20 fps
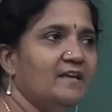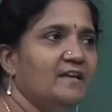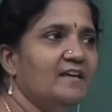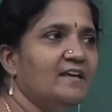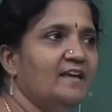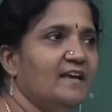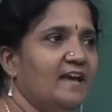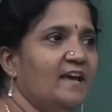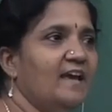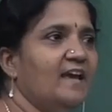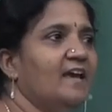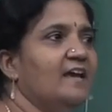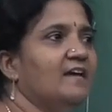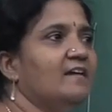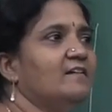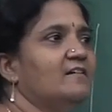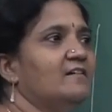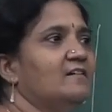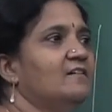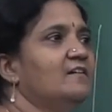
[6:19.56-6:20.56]
EA
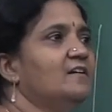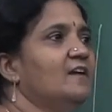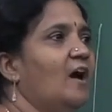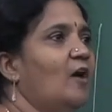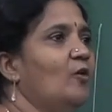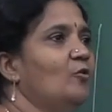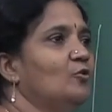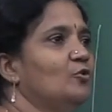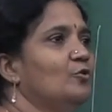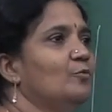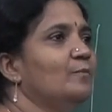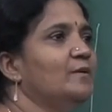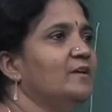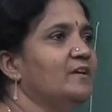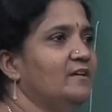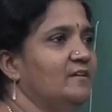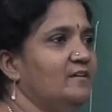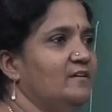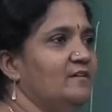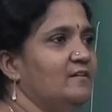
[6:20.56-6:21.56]
turned out to
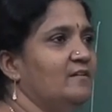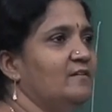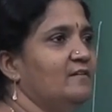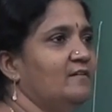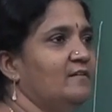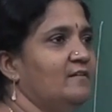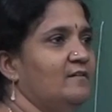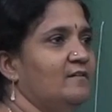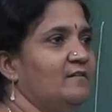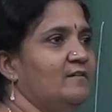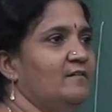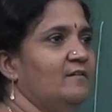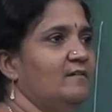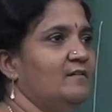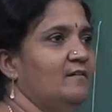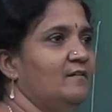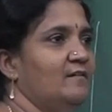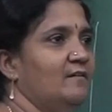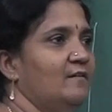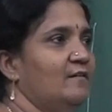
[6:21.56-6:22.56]
be
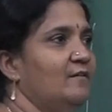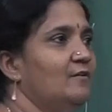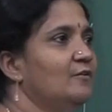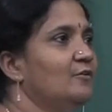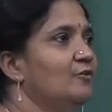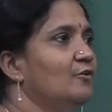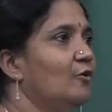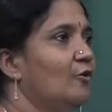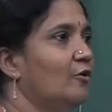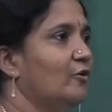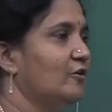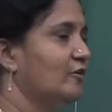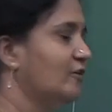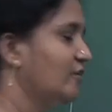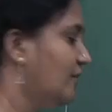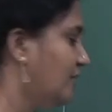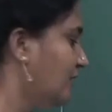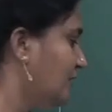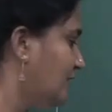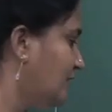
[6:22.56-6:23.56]
your
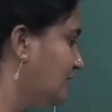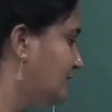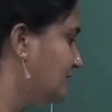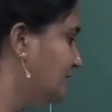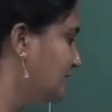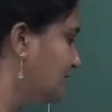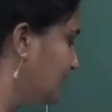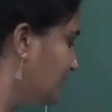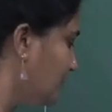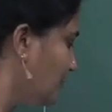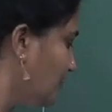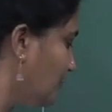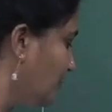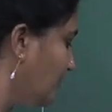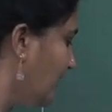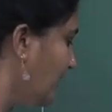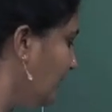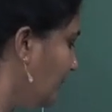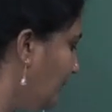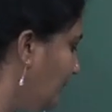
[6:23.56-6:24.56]
uh, know
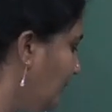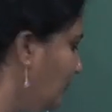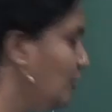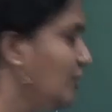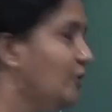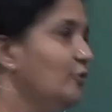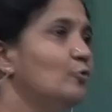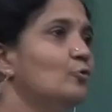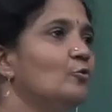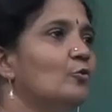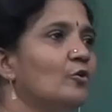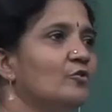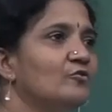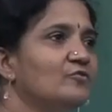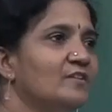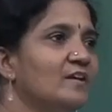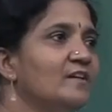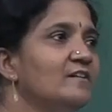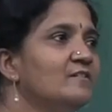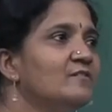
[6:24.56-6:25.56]
there will be only two
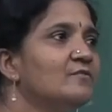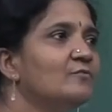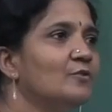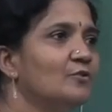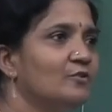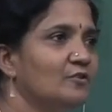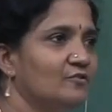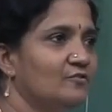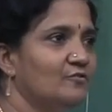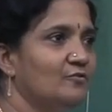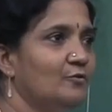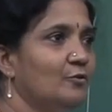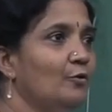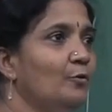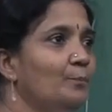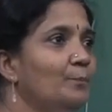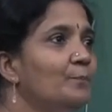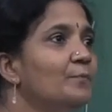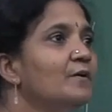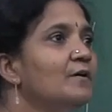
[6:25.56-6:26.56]
cosets for this
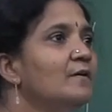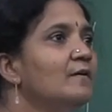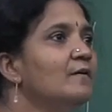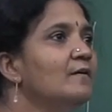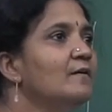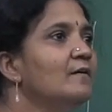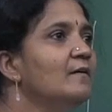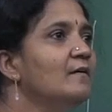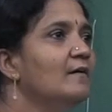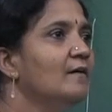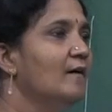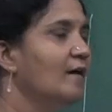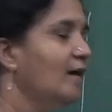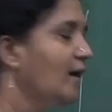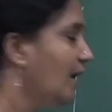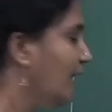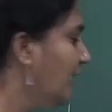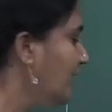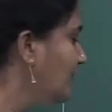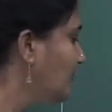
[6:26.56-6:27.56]
group
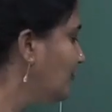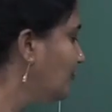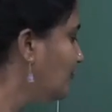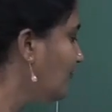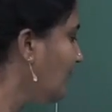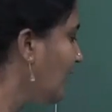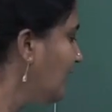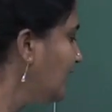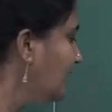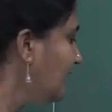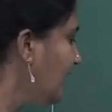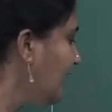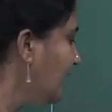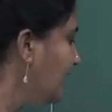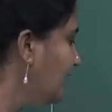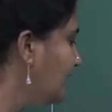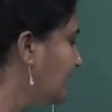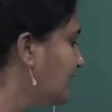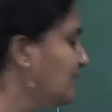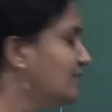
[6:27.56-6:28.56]
and you find that
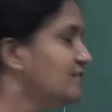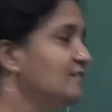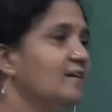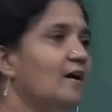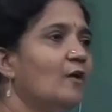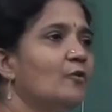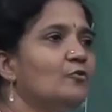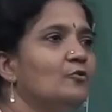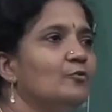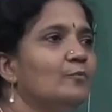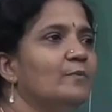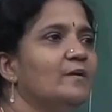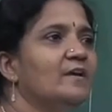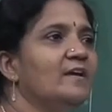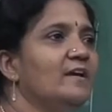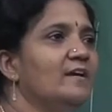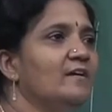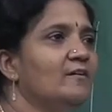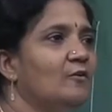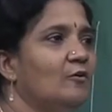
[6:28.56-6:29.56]
it turns out to
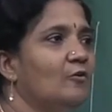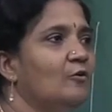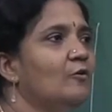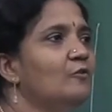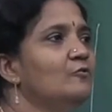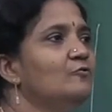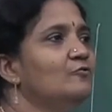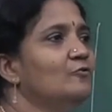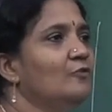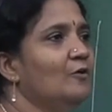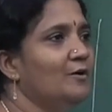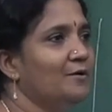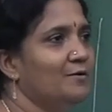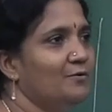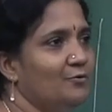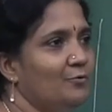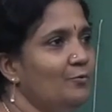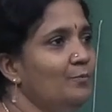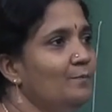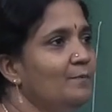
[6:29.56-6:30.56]
be also a
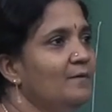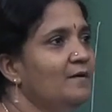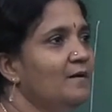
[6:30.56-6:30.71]
group.